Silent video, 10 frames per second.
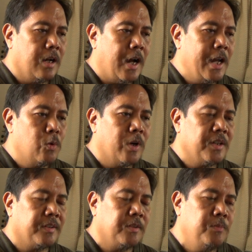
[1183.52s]
I
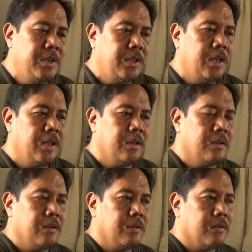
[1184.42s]
was
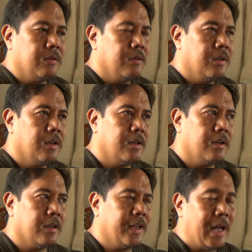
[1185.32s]
being
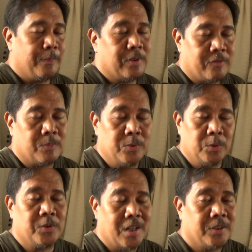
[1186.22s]
kept from
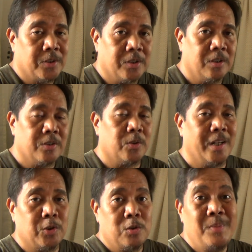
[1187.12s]
those other girls so
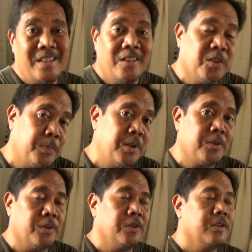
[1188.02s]
I could meet this
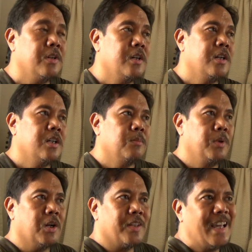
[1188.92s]
person,
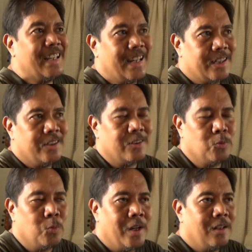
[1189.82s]
because I get
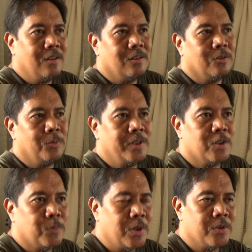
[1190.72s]
well with
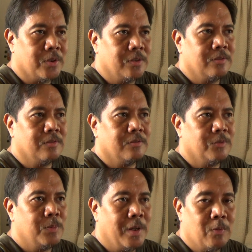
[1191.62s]
this person,
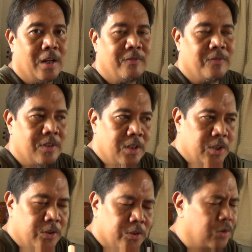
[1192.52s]
with my wife,
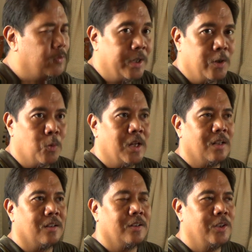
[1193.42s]
so very well.